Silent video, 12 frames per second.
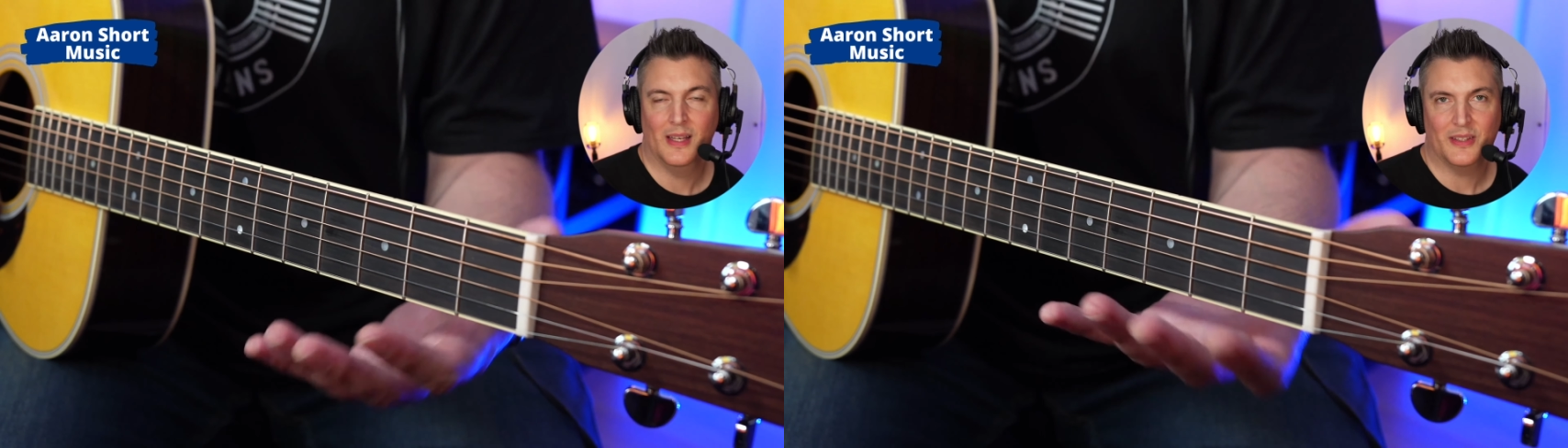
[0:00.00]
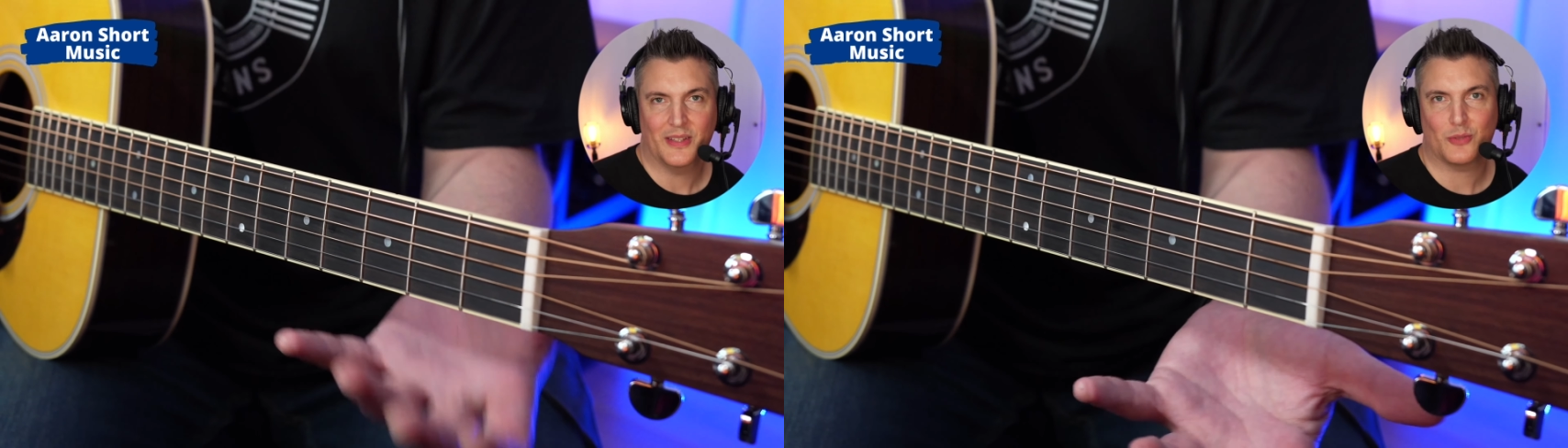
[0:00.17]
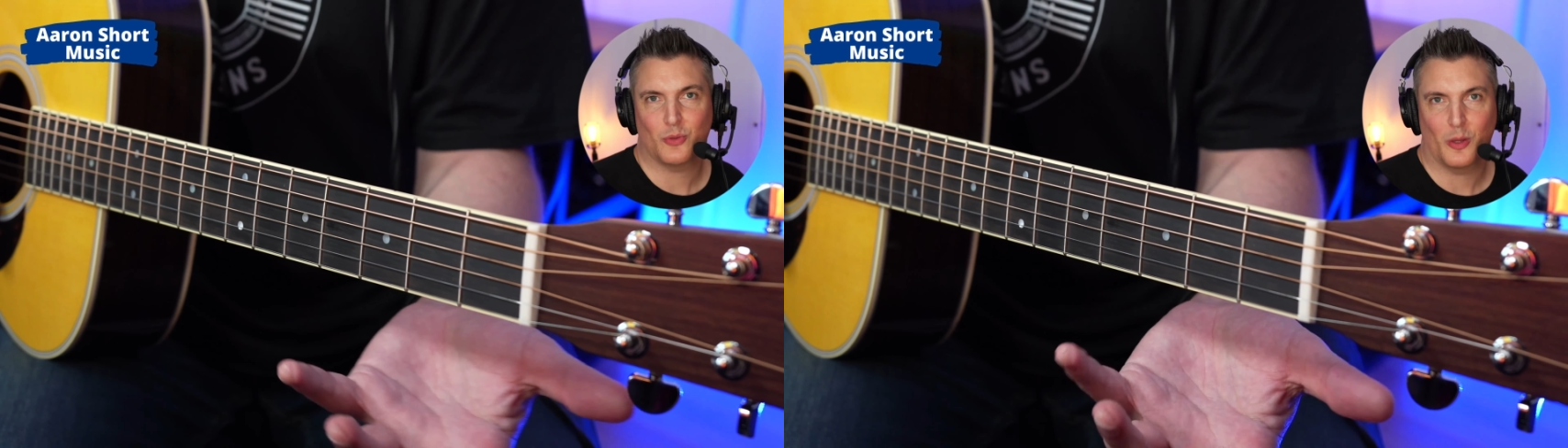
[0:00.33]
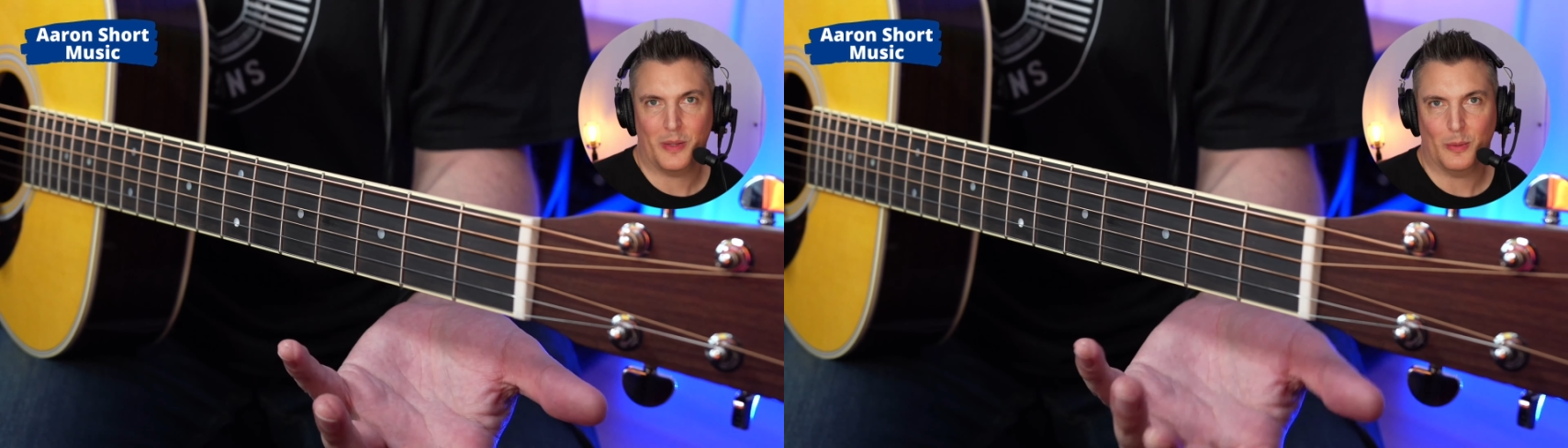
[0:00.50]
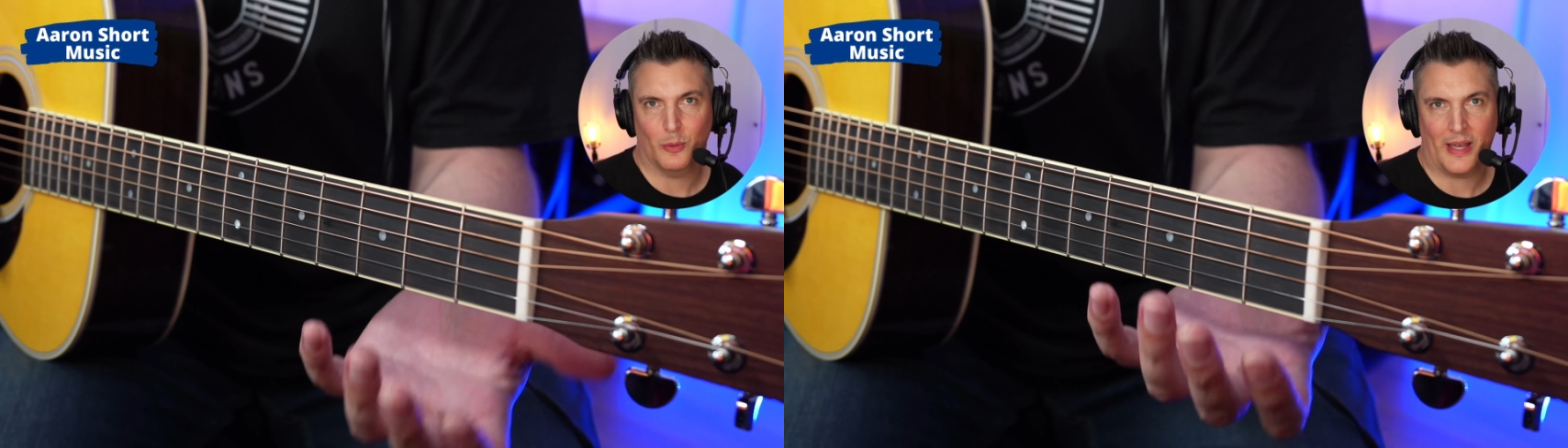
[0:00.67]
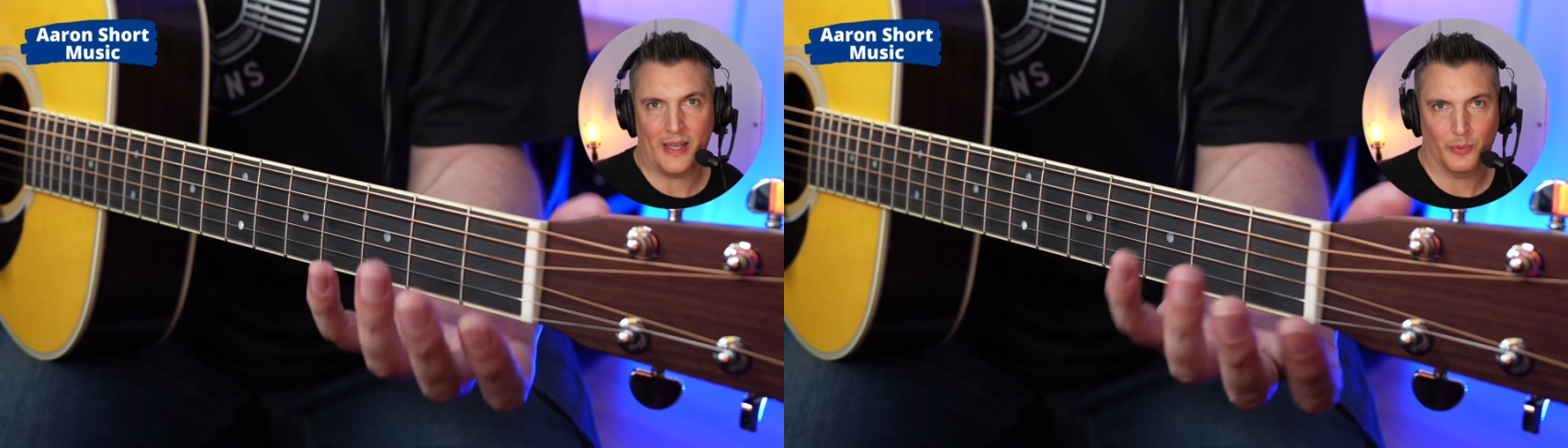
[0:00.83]
That's why
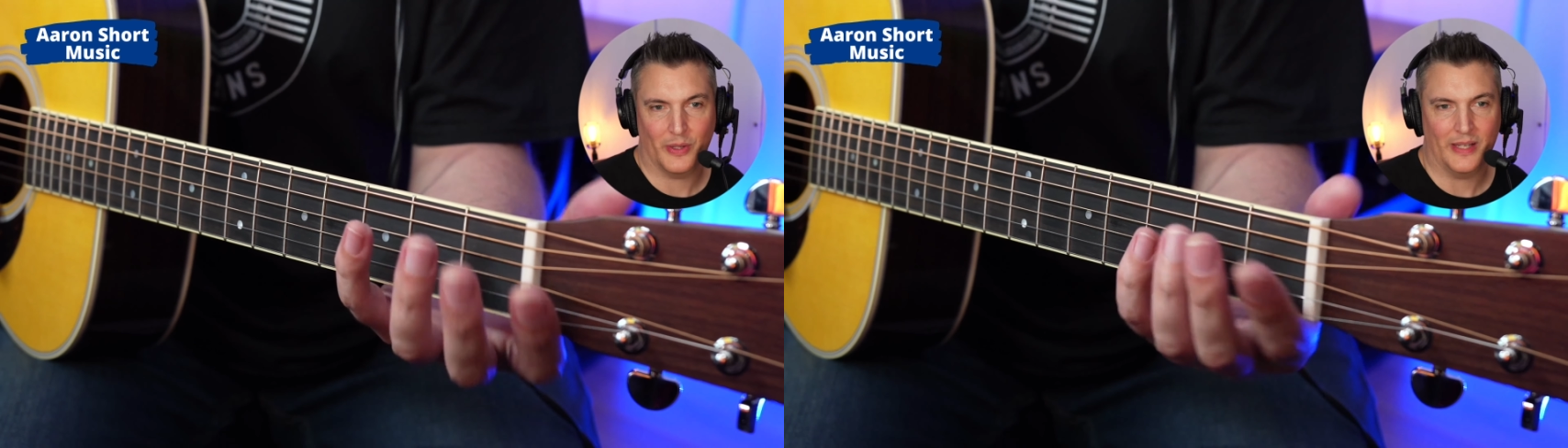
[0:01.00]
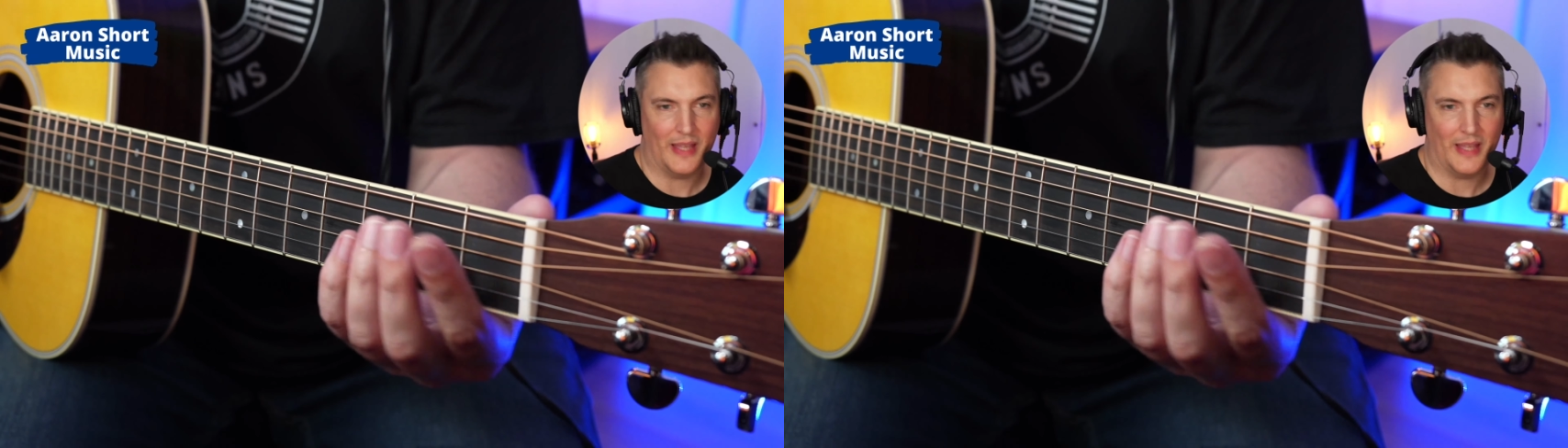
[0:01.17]
people hate playing